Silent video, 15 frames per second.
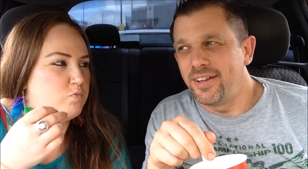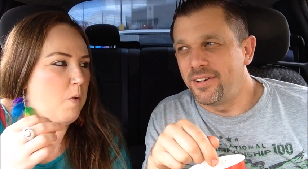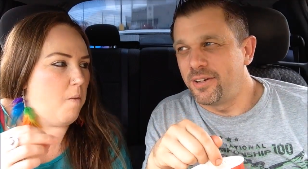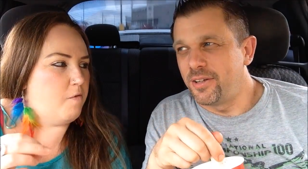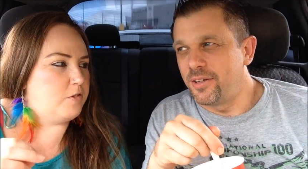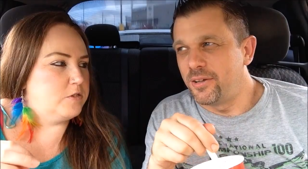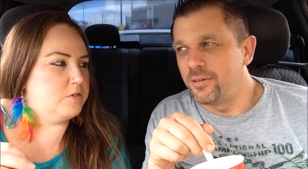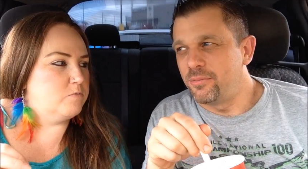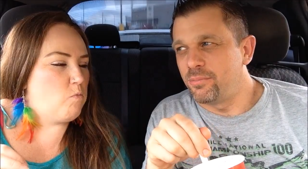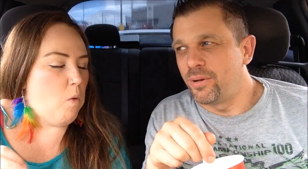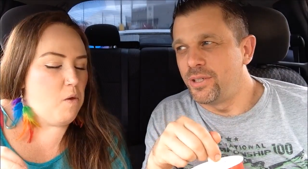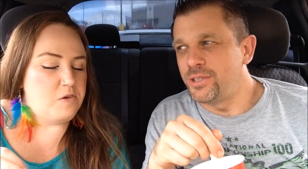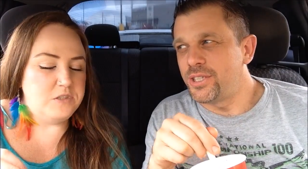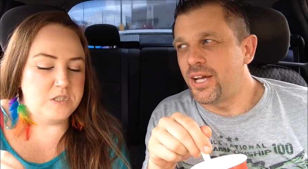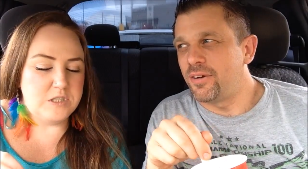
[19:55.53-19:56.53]
Speaker 1: And the
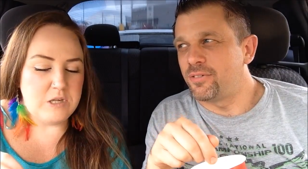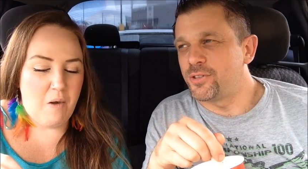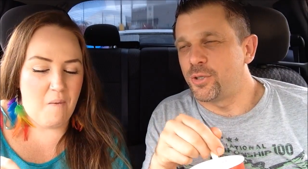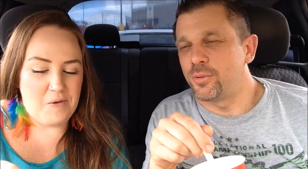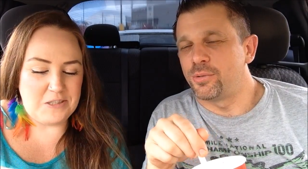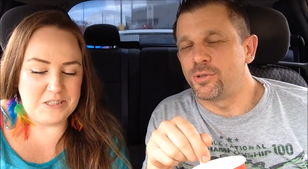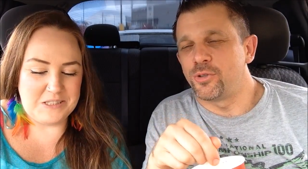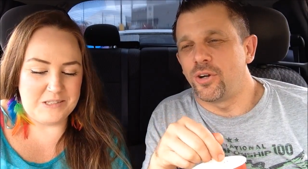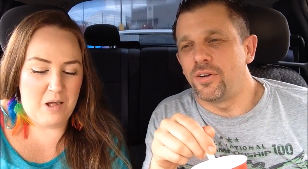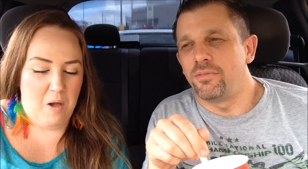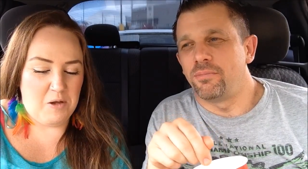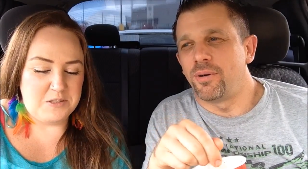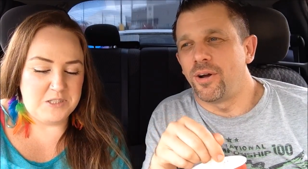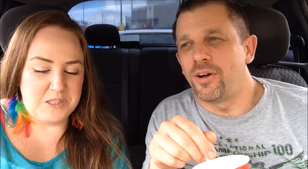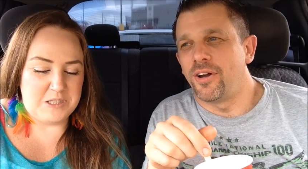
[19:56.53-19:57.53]
police officer was
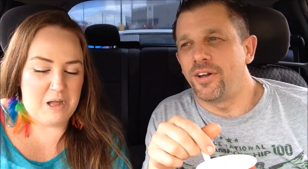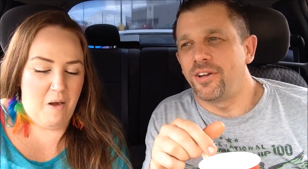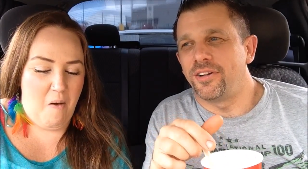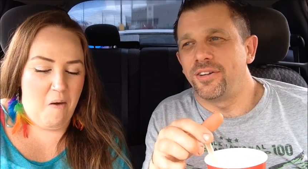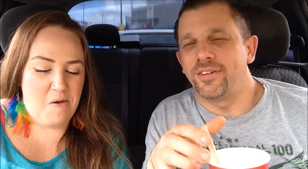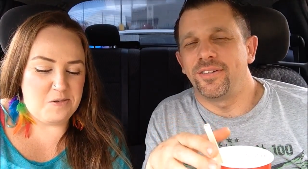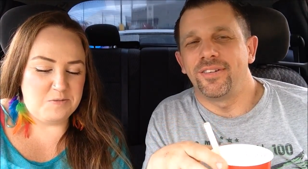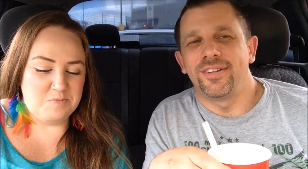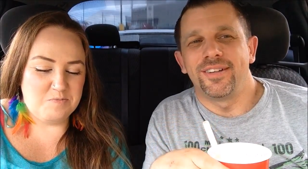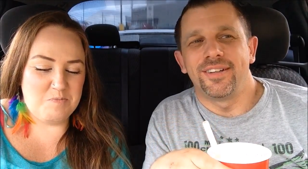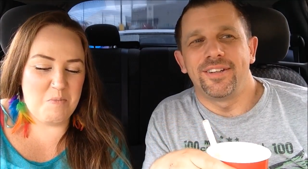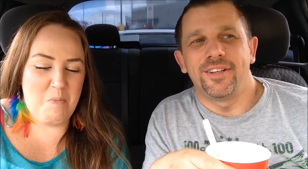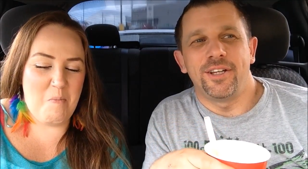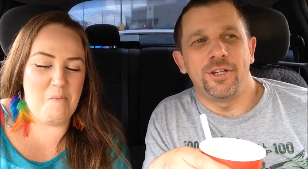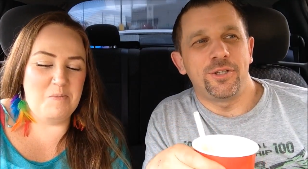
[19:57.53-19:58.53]
driving by and
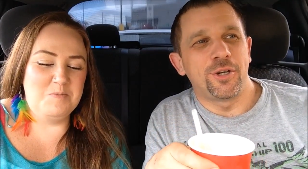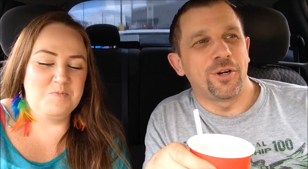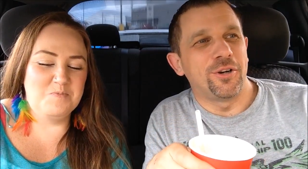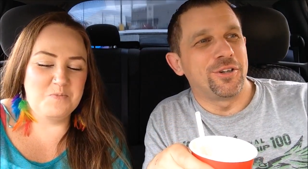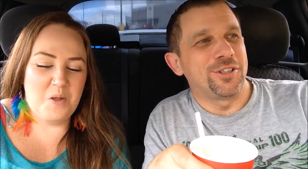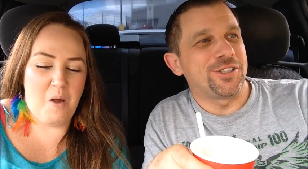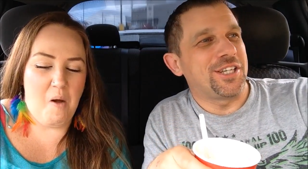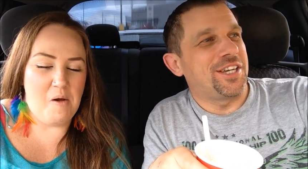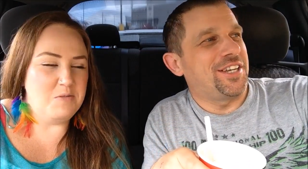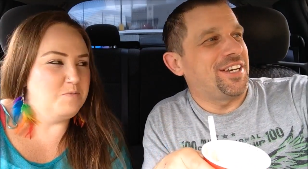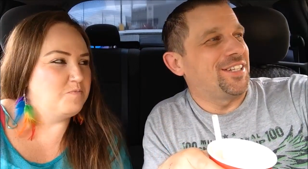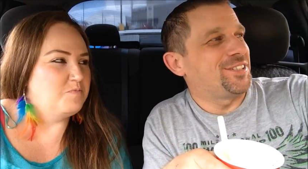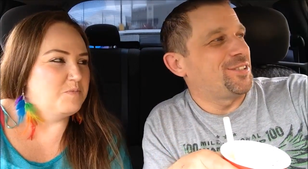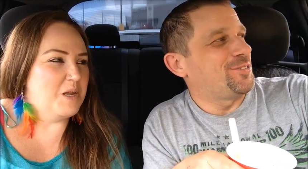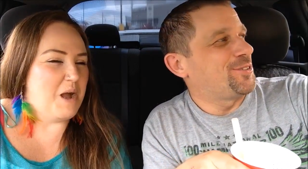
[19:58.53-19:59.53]
he turned his head
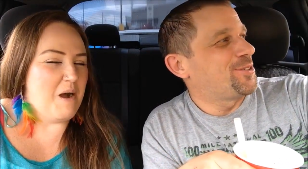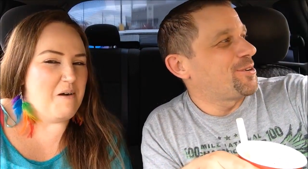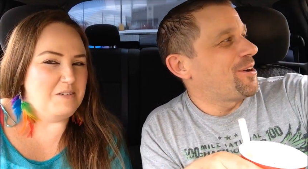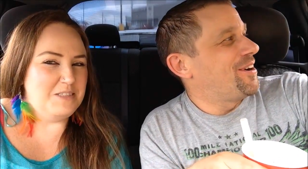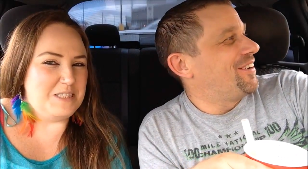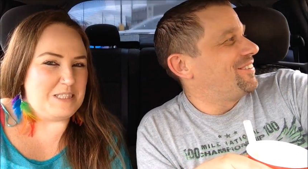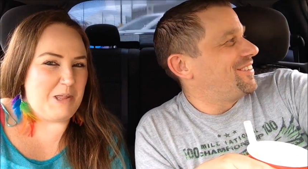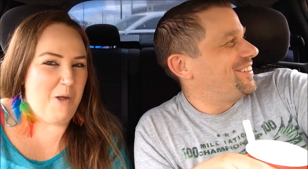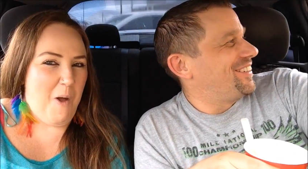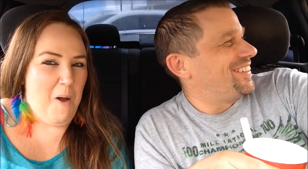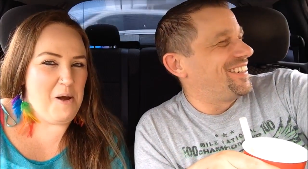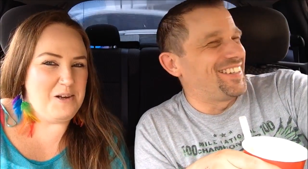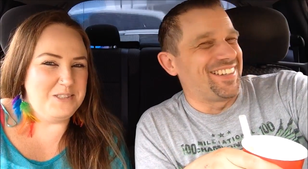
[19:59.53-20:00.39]
as he was driving.